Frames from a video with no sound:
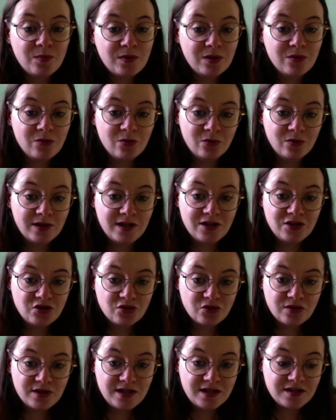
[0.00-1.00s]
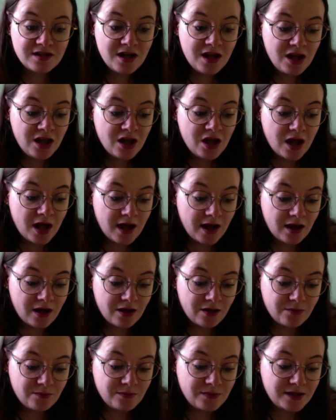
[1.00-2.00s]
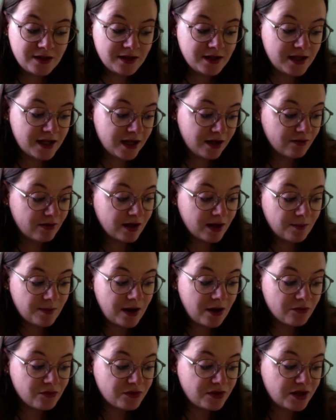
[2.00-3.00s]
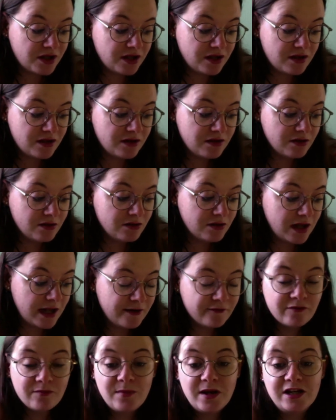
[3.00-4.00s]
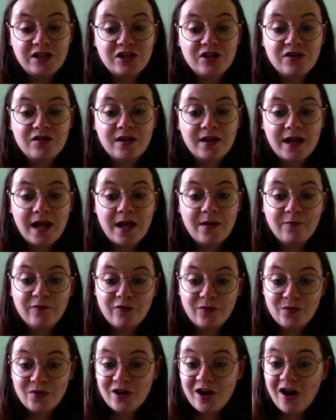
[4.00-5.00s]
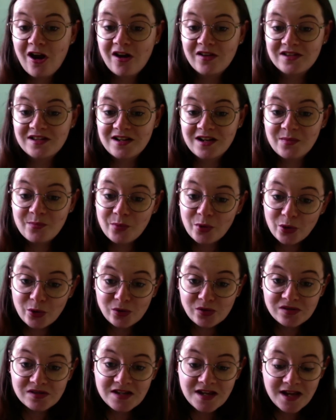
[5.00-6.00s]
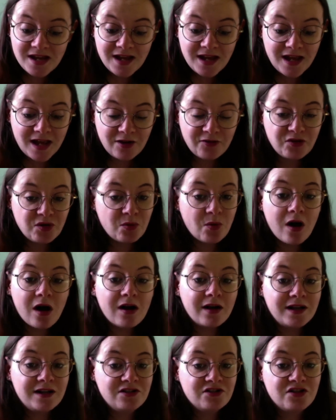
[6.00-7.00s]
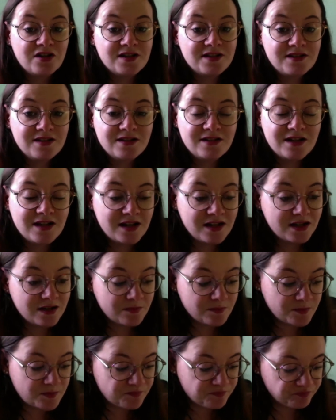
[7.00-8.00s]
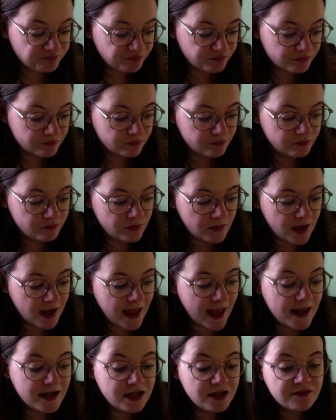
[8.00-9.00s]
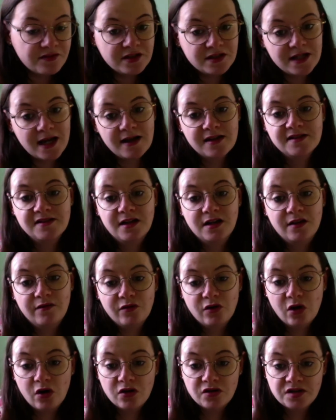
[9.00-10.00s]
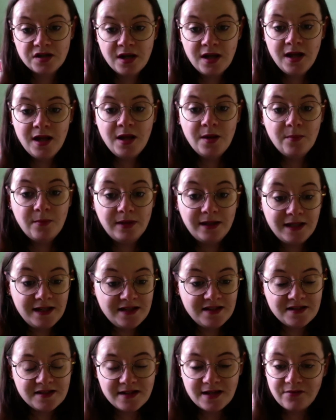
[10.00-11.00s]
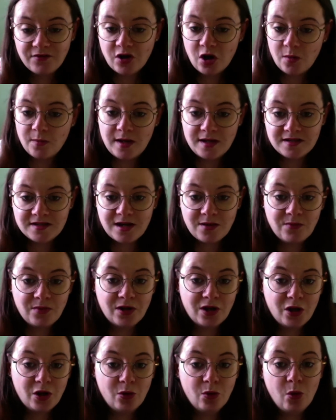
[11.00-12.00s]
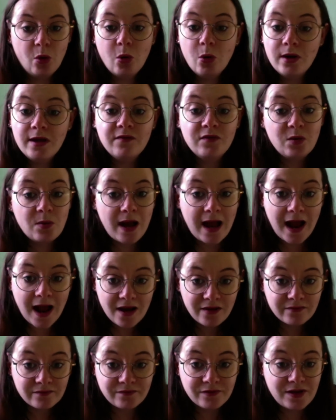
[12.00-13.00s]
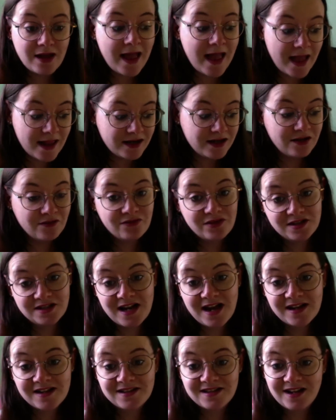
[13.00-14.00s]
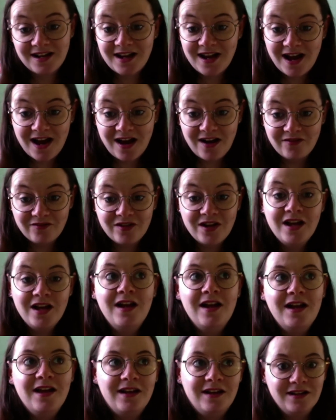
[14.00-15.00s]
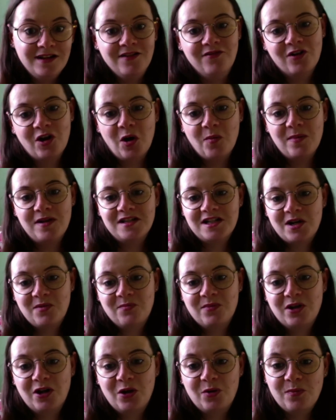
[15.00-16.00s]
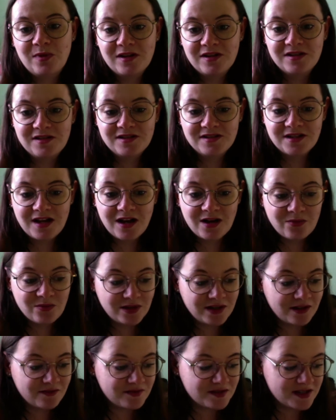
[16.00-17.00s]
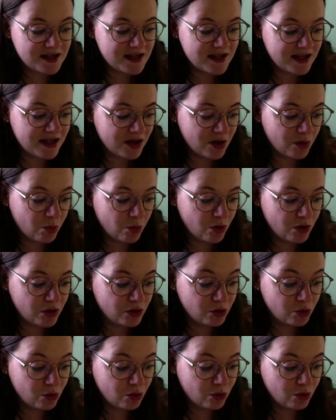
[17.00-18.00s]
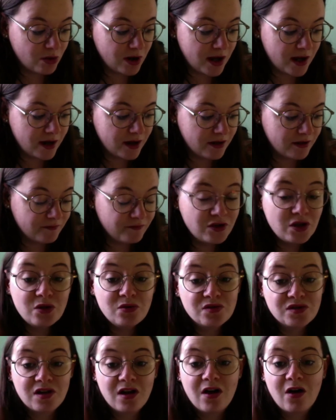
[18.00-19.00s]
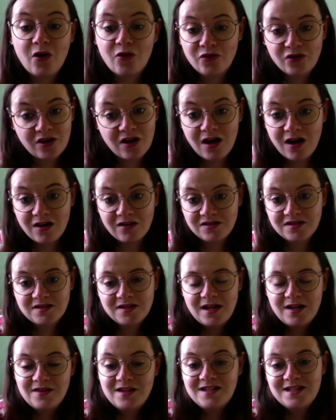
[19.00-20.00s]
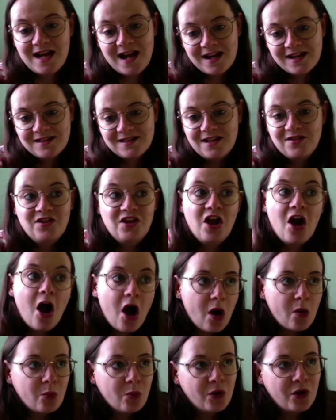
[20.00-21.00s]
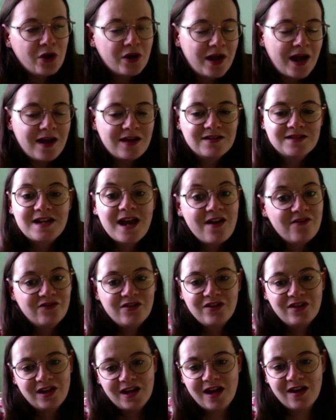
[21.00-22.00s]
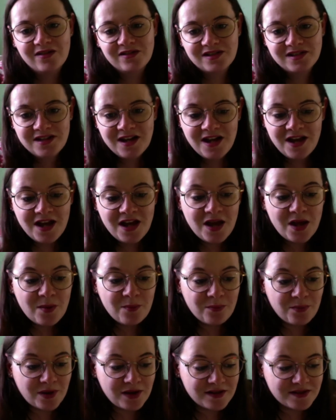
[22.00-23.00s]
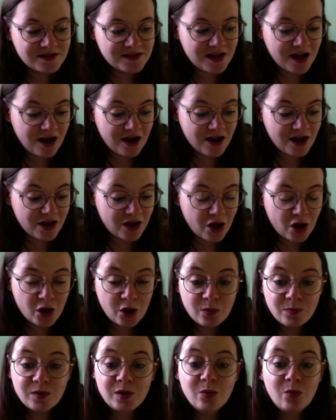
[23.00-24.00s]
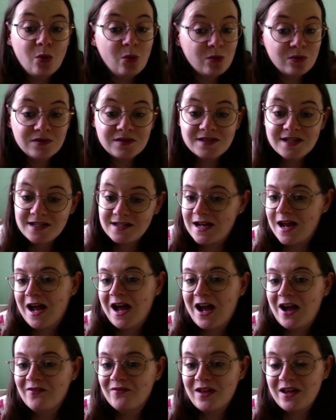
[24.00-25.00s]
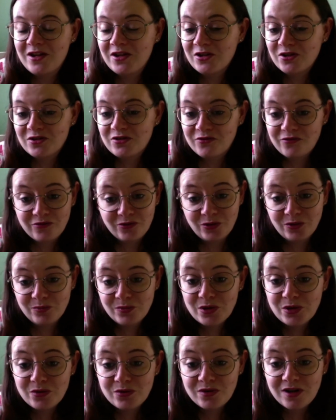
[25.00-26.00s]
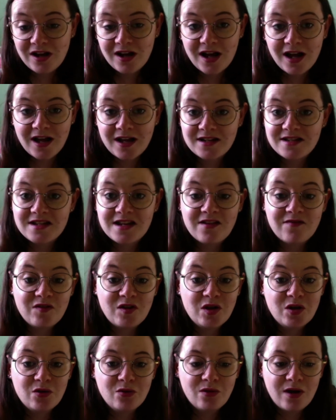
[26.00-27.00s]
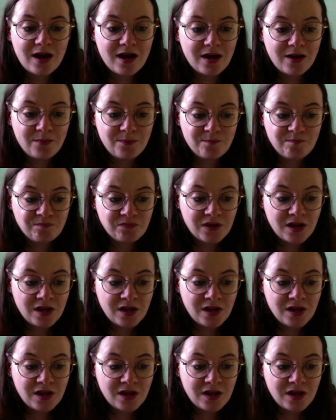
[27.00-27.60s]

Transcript: you all enjoyed um, hearing about the information that came from the cards that I pulled. If you are interested in any of the decks that I've got, please leave a comment down below or if you have any of the decks that I have, leave a comment down below because I would love to hear what your uh, views are on the cards and the decks and the artwork and everything else. But I hope you all did have a good full moon and if you um,